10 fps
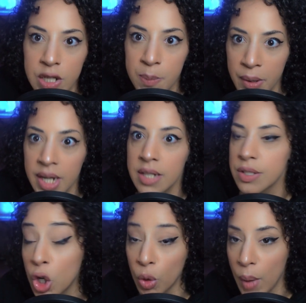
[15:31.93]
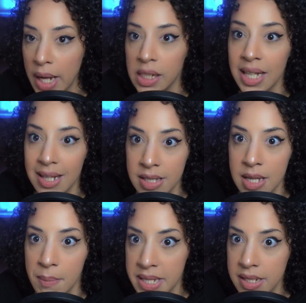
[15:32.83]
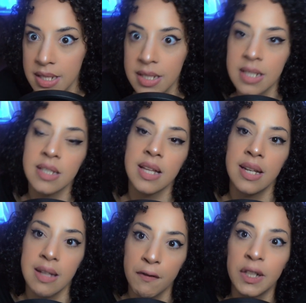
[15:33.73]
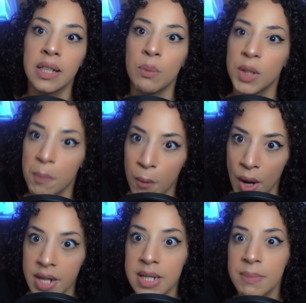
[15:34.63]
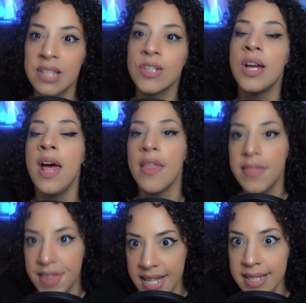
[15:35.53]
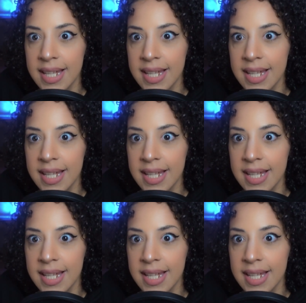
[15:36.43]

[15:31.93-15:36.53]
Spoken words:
experience correctly in some instances, and definitely with the product image, this